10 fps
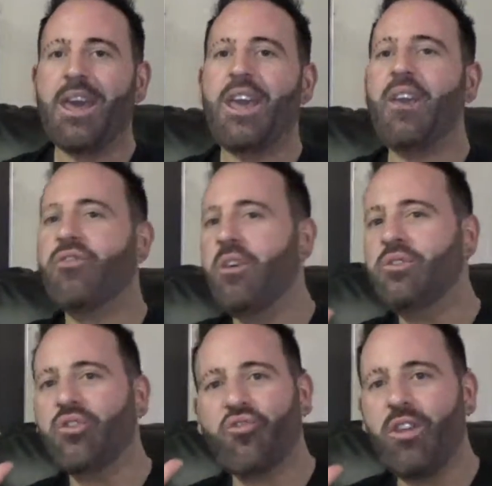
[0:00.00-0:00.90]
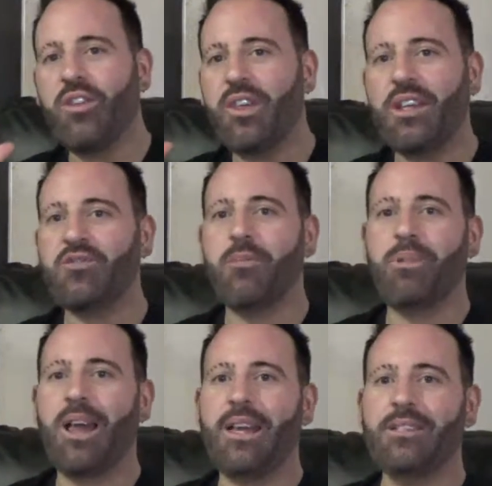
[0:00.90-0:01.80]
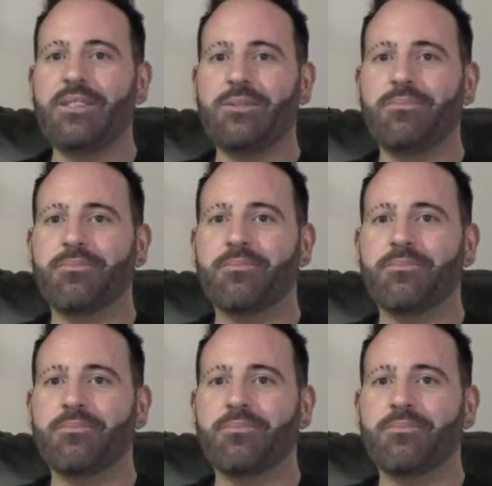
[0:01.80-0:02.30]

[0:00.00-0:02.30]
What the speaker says: If those three things are in place,